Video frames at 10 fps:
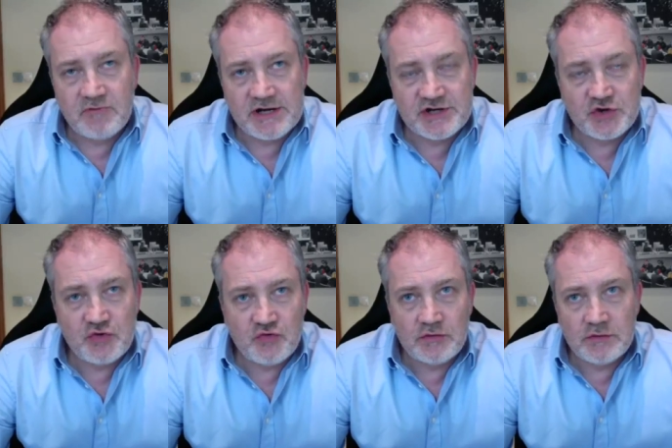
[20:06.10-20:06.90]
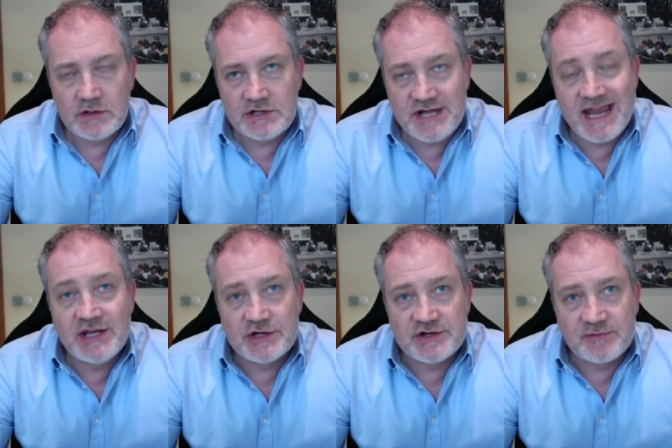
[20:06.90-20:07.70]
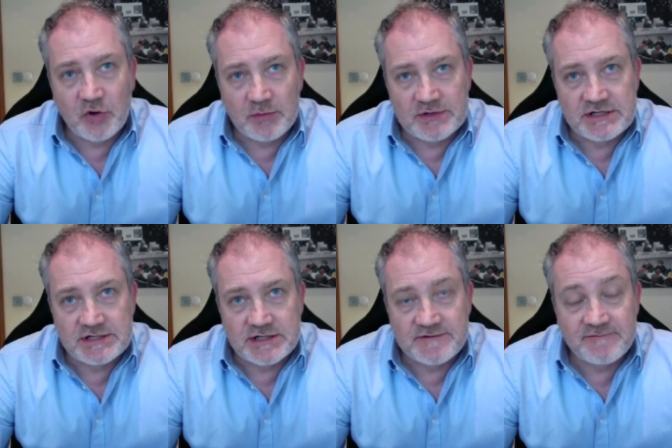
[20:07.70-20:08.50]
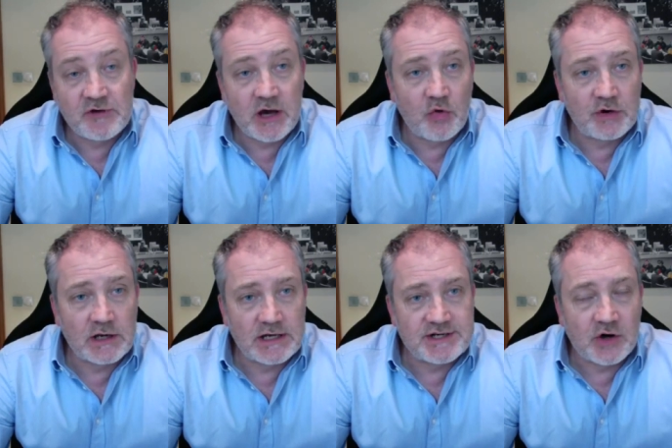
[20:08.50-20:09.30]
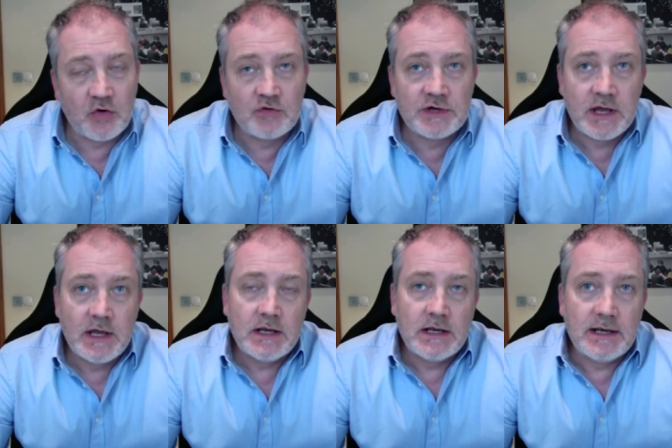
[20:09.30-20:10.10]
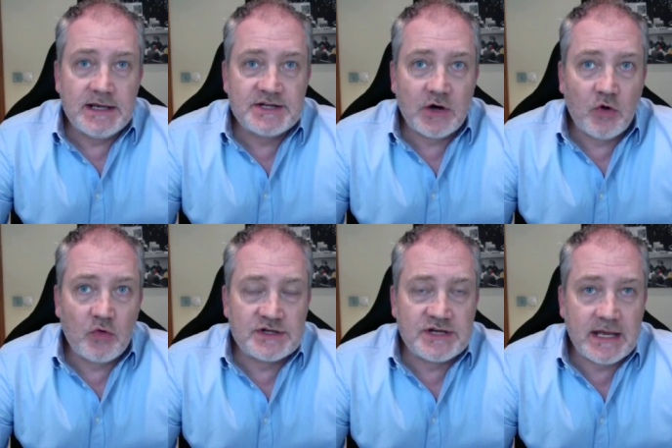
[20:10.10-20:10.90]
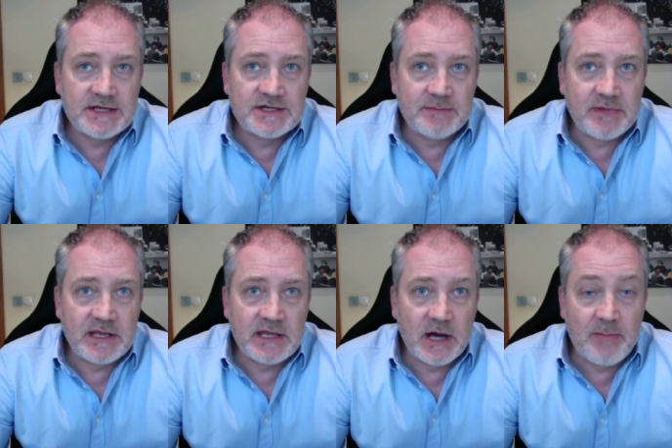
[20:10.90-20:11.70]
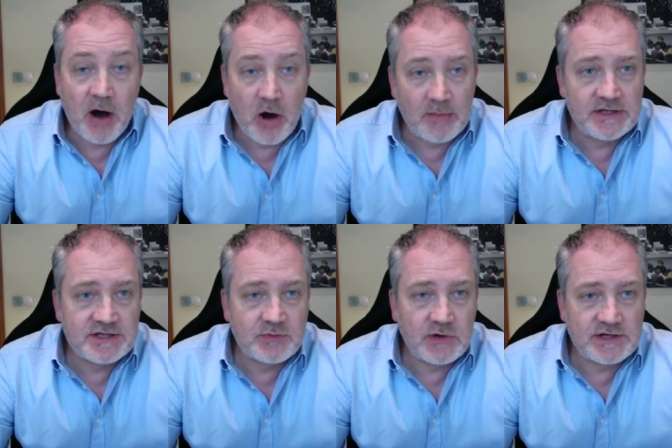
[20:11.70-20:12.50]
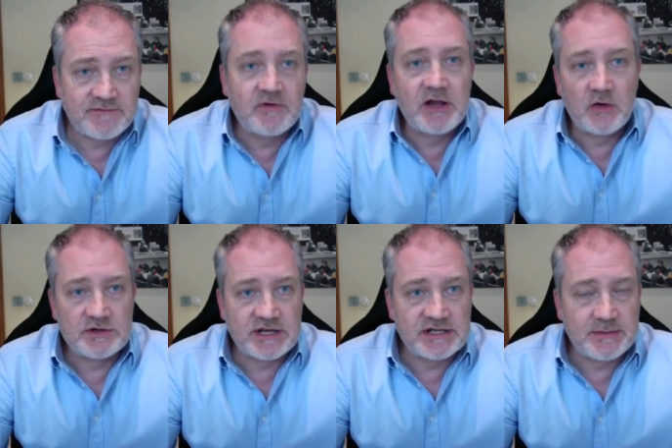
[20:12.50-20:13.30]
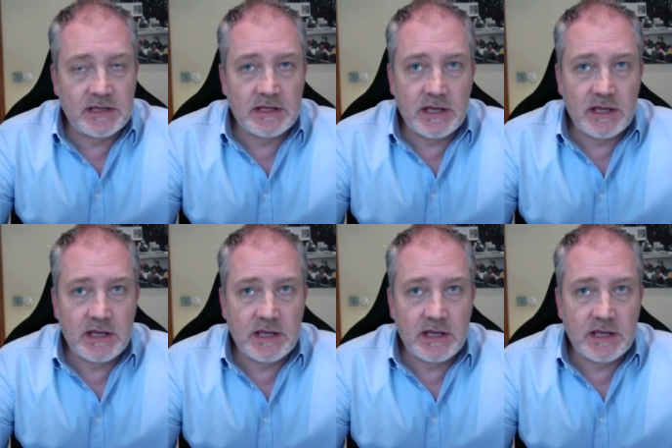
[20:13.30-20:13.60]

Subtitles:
really two tenures of property. So there's freehold and leasehold. Leasehold tend to be apartments, whereas freeholds tend to be